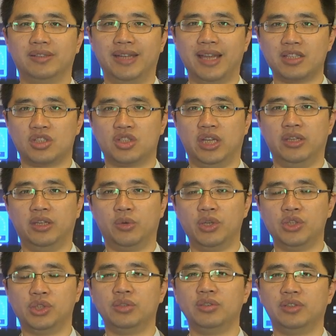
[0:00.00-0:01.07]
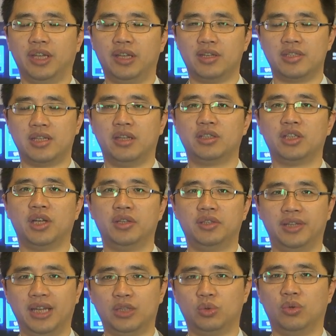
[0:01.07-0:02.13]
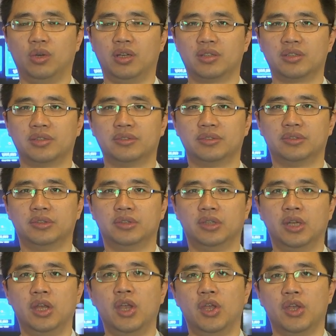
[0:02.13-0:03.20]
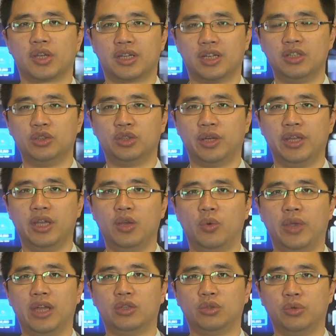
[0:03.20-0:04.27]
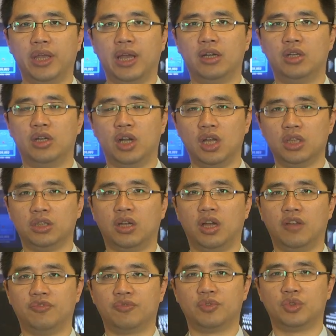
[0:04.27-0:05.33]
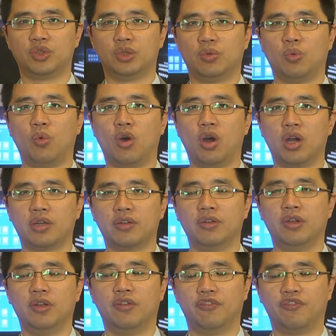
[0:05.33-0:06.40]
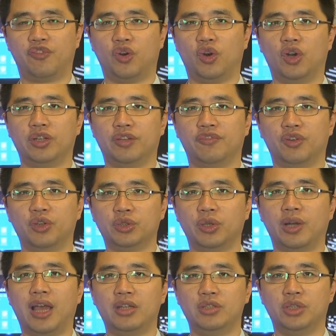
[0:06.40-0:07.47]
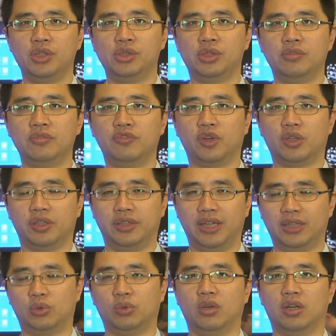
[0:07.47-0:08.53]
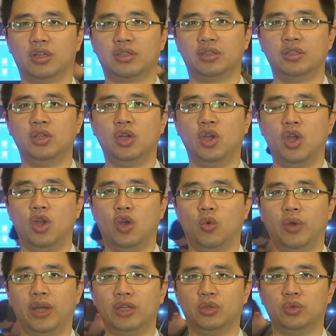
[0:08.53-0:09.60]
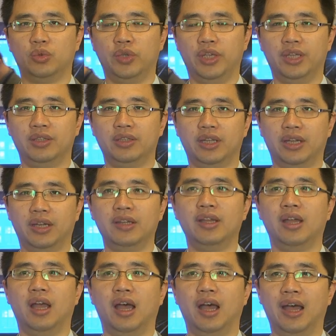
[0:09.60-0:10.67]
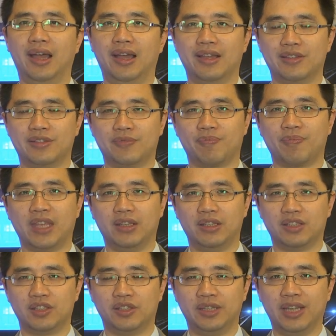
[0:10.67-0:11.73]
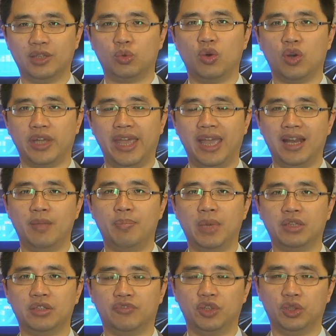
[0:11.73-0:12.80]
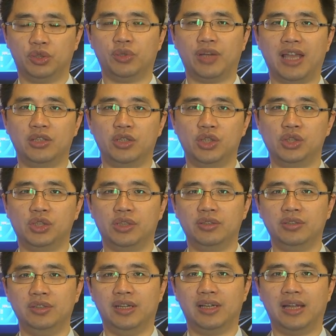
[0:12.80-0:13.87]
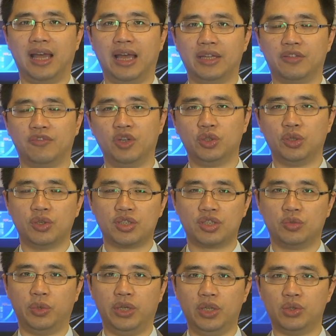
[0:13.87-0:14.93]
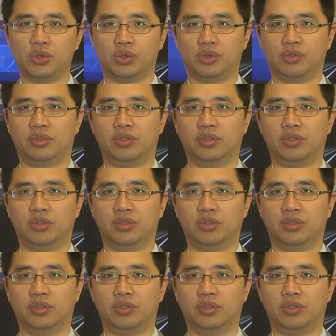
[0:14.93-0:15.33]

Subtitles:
next generation data center network. Currently, we are doing a lot of work for the virtualization for the network. We are doing the network element virtualization like virtual switch,